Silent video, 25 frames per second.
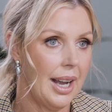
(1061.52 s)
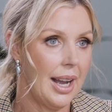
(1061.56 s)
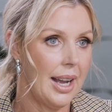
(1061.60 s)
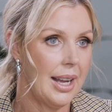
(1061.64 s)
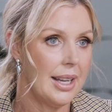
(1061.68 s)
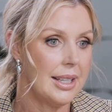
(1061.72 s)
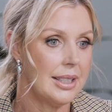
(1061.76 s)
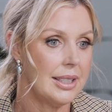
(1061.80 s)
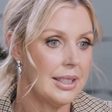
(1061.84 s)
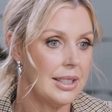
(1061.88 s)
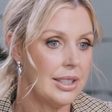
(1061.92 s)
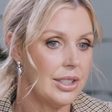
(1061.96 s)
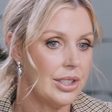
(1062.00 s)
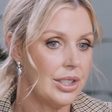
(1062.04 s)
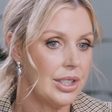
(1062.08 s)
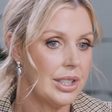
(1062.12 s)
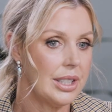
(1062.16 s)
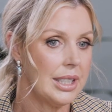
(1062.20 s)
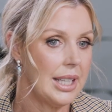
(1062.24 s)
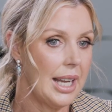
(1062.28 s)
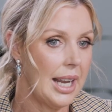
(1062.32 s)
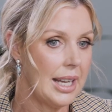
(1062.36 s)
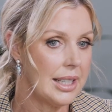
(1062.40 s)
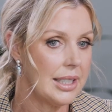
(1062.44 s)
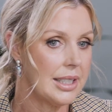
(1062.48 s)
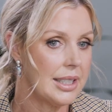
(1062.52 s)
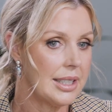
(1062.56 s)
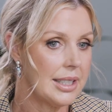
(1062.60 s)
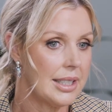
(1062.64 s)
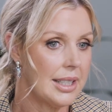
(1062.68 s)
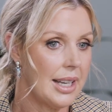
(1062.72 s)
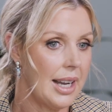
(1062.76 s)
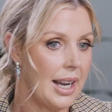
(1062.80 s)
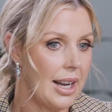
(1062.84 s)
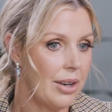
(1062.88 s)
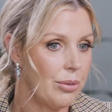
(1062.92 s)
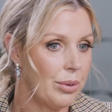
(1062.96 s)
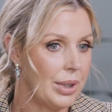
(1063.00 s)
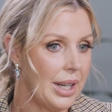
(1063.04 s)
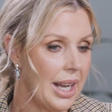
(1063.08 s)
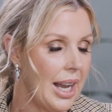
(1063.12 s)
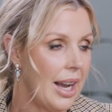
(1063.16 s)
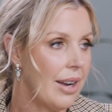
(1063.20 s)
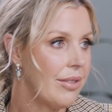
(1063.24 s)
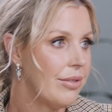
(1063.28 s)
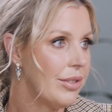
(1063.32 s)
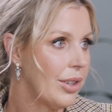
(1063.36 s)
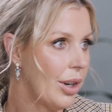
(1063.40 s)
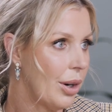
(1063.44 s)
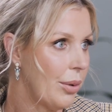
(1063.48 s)
and yet we
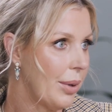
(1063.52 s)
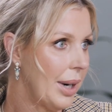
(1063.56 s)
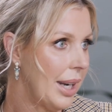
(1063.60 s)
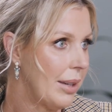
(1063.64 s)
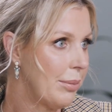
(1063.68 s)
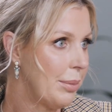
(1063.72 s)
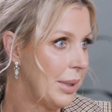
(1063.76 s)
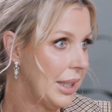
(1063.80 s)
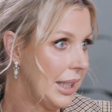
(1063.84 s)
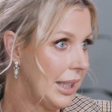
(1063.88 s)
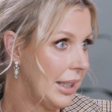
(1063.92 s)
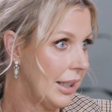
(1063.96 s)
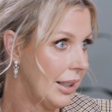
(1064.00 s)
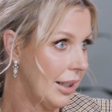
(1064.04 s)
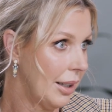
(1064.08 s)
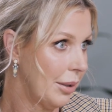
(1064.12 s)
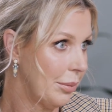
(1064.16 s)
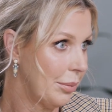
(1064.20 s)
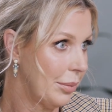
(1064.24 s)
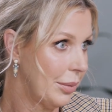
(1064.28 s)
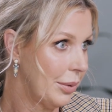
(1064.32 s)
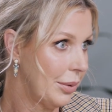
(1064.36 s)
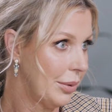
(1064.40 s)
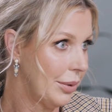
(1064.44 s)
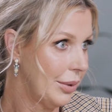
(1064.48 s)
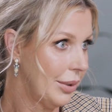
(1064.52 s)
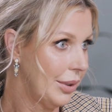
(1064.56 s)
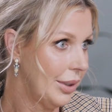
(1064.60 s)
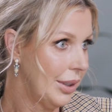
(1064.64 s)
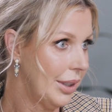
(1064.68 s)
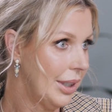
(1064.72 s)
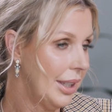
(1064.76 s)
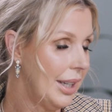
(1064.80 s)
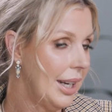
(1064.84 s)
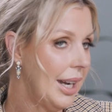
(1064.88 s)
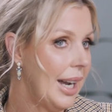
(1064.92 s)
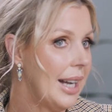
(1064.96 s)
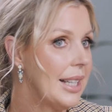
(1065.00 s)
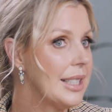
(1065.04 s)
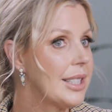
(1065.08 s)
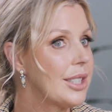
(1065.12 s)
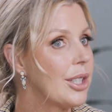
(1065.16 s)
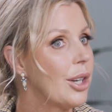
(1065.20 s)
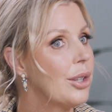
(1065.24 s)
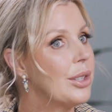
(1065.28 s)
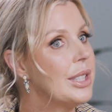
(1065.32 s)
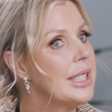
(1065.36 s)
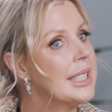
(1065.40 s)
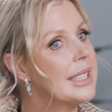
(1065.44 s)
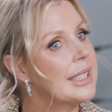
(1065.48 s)
have no way of picking up. And
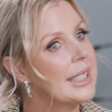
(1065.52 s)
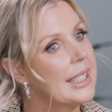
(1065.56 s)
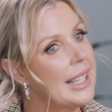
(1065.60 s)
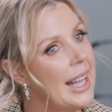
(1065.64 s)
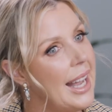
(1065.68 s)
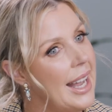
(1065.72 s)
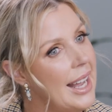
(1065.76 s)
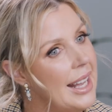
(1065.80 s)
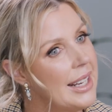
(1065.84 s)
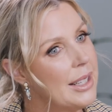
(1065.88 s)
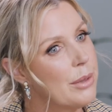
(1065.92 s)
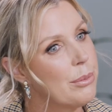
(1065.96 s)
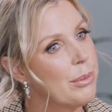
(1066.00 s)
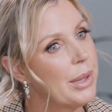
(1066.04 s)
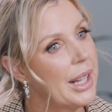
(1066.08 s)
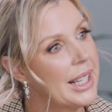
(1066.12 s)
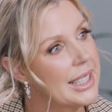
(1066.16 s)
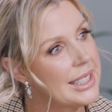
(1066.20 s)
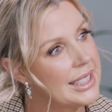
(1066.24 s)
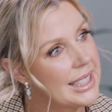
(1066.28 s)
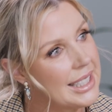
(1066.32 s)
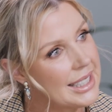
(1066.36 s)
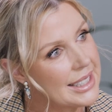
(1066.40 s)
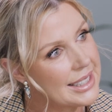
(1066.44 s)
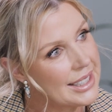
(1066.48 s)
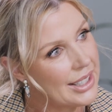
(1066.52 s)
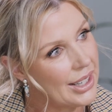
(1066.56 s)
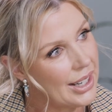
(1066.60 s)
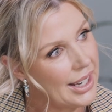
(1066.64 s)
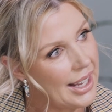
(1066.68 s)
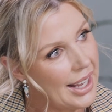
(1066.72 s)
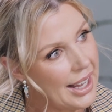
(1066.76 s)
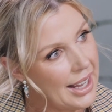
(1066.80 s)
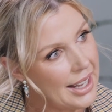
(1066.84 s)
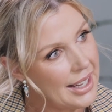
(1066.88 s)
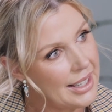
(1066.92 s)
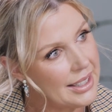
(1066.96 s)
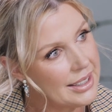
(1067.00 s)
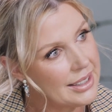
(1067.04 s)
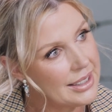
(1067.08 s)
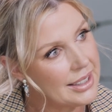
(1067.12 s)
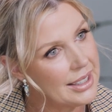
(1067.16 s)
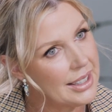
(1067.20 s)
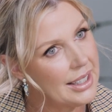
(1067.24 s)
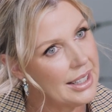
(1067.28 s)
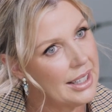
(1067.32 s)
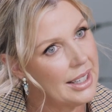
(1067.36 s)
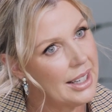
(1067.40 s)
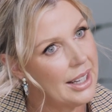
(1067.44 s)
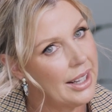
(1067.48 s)
so this scan and blood test that I had,
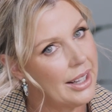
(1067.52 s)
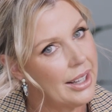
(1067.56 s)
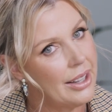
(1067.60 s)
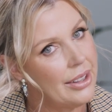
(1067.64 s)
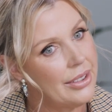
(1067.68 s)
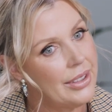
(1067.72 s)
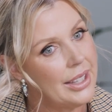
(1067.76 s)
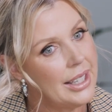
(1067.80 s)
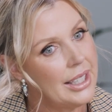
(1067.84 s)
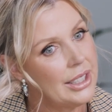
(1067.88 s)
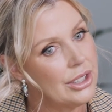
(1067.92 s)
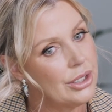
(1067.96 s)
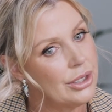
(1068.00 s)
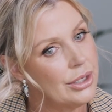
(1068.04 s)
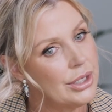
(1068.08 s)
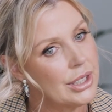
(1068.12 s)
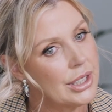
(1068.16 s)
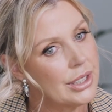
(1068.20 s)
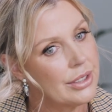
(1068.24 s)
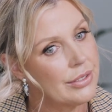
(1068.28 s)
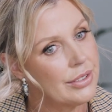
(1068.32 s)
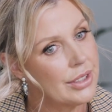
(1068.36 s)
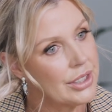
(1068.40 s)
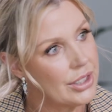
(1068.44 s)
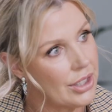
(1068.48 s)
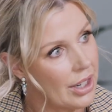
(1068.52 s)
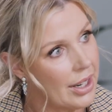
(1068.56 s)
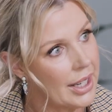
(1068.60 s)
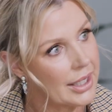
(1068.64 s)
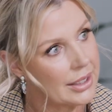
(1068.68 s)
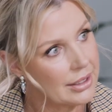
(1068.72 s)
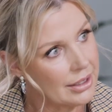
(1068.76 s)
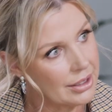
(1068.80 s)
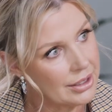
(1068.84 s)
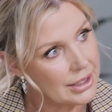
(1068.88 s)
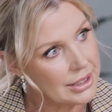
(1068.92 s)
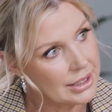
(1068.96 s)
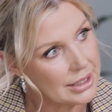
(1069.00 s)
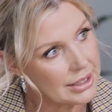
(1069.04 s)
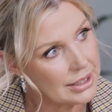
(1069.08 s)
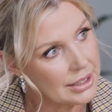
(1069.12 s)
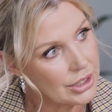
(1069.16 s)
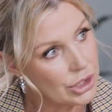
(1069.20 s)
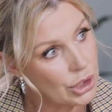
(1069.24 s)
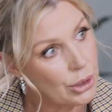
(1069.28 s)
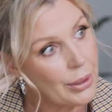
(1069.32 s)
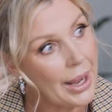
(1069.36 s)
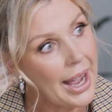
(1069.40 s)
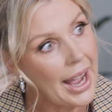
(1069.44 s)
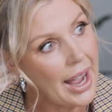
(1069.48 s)
they're used for
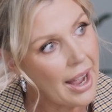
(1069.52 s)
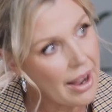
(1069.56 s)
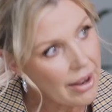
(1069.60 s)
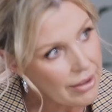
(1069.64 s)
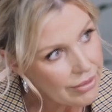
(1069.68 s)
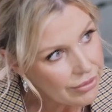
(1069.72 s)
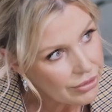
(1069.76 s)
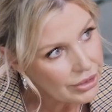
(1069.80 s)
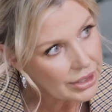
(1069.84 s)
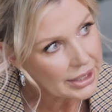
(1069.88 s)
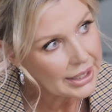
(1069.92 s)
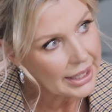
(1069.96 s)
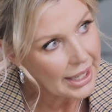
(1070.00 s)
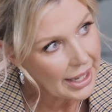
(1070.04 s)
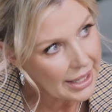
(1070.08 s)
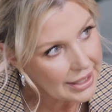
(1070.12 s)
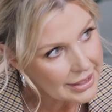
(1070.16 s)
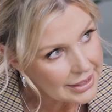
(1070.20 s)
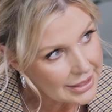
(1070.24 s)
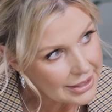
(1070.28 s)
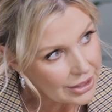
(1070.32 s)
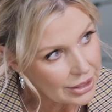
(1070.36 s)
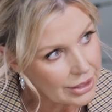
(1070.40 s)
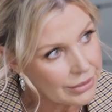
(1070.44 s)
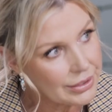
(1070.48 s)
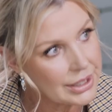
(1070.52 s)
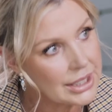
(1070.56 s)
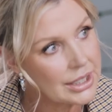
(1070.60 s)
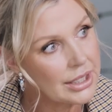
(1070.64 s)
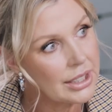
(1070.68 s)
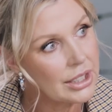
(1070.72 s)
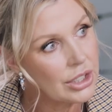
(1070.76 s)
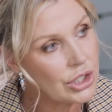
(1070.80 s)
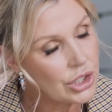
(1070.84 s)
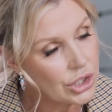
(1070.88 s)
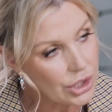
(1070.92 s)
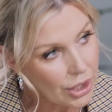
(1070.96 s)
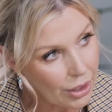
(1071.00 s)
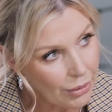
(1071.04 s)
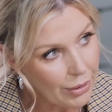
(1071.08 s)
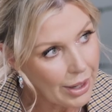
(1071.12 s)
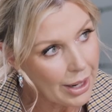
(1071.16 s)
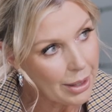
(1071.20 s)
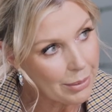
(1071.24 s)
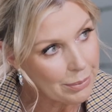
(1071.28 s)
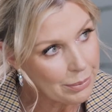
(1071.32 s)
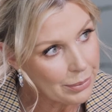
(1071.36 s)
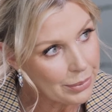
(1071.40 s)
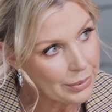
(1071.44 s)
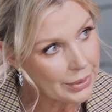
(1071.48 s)
diagnosis. You have the cancer. If it's going to show
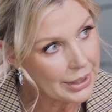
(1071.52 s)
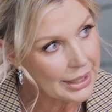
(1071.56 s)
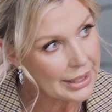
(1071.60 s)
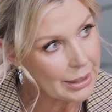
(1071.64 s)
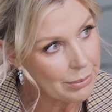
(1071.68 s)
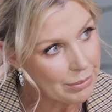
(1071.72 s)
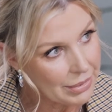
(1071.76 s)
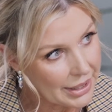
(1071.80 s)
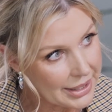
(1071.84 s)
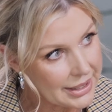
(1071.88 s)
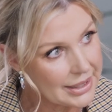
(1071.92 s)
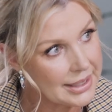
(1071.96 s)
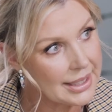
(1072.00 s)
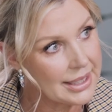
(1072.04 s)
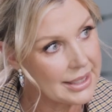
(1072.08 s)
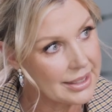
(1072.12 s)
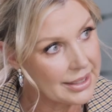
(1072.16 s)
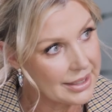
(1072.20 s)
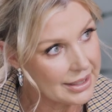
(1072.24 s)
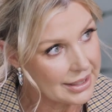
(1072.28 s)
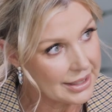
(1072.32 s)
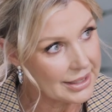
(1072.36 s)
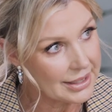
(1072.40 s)
up in a blood test and a